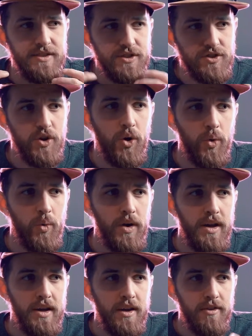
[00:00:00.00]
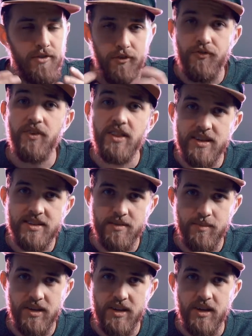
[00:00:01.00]
so fulfilling
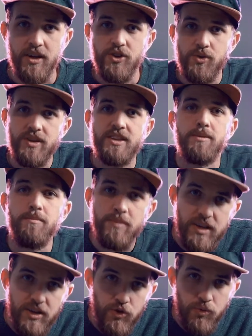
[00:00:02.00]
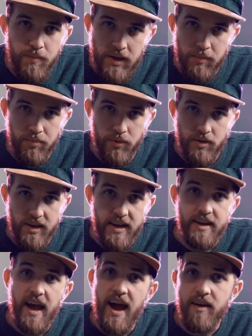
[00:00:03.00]
to me to get to meet new people
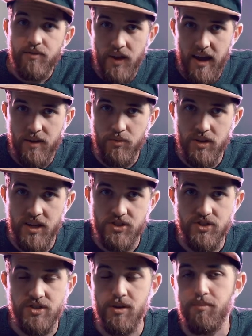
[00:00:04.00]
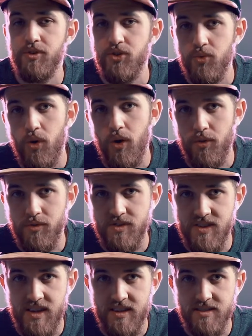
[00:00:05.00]
and have that relationship and do all those
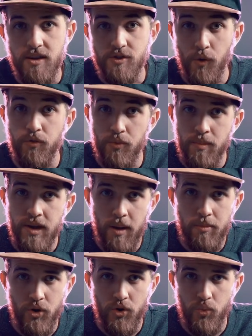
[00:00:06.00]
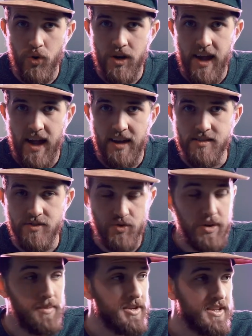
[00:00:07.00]
things. So for me, I'm gonna work at it.
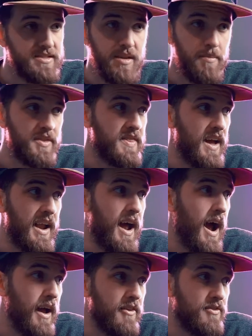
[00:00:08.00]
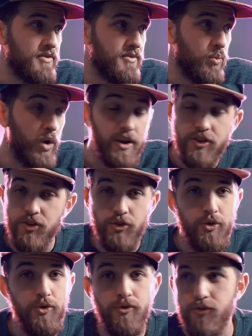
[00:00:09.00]
Streaming is something that I've wanted to
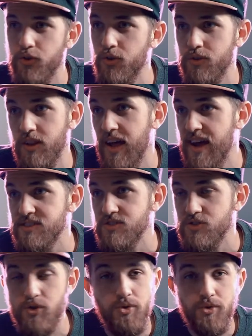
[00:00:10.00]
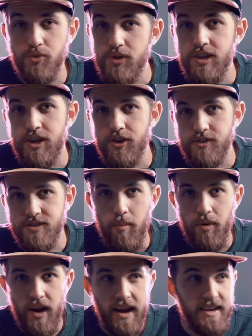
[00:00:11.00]
do for the last 2-3 years,
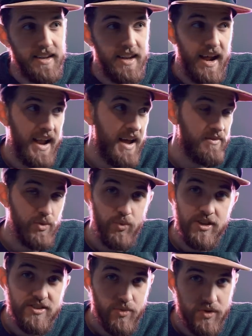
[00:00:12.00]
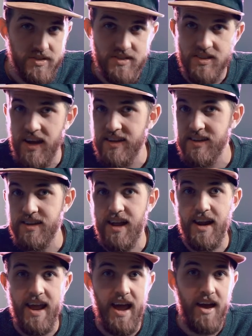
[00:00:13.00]
but I did not have the resources. I did
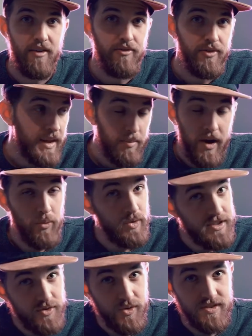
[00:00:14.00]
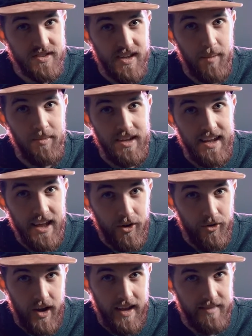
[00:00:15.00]
not have, and by resources, I mean
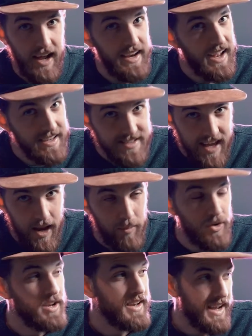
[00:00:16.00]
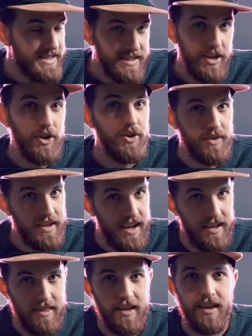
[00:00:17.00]
internet, not nice camera, nice gear,
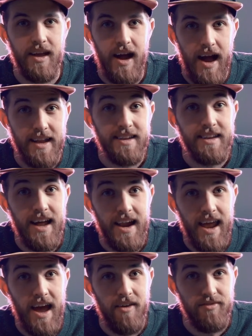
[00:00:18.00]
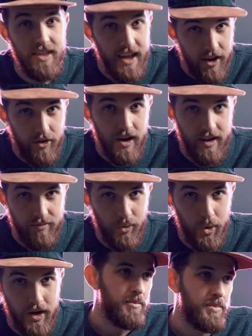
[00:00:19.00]
anything. I did not have the internet
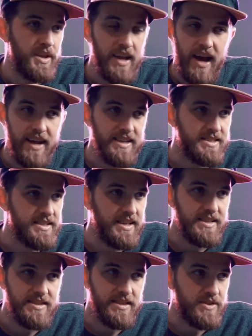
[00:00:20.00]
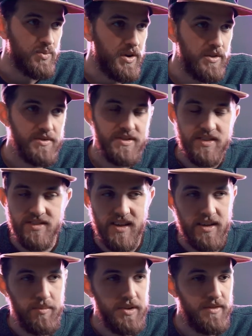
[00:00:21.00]
for it. But yeah, it's one of those things
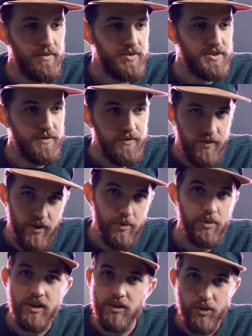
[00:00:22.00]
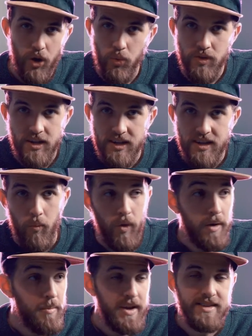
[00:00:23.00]
that can be severely lonely.
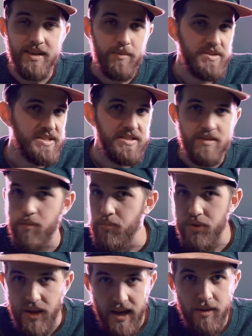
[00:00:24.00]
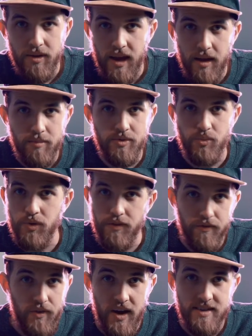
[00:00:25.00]
One of my tips is play games with
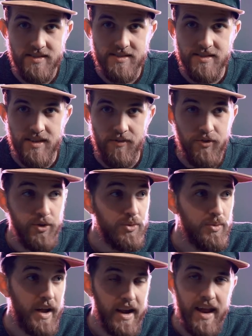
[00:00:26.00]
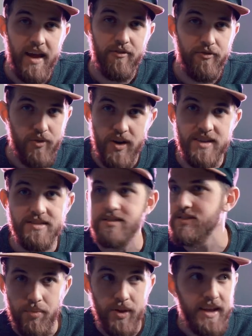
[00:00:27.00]
friends. If you do not have
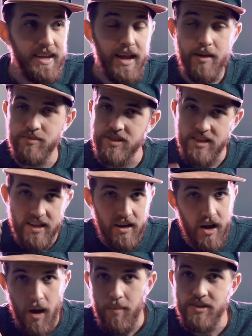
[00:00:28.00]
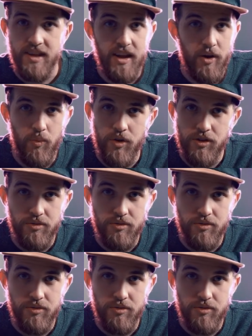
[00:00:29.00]
friends, play games and then commentate on what you're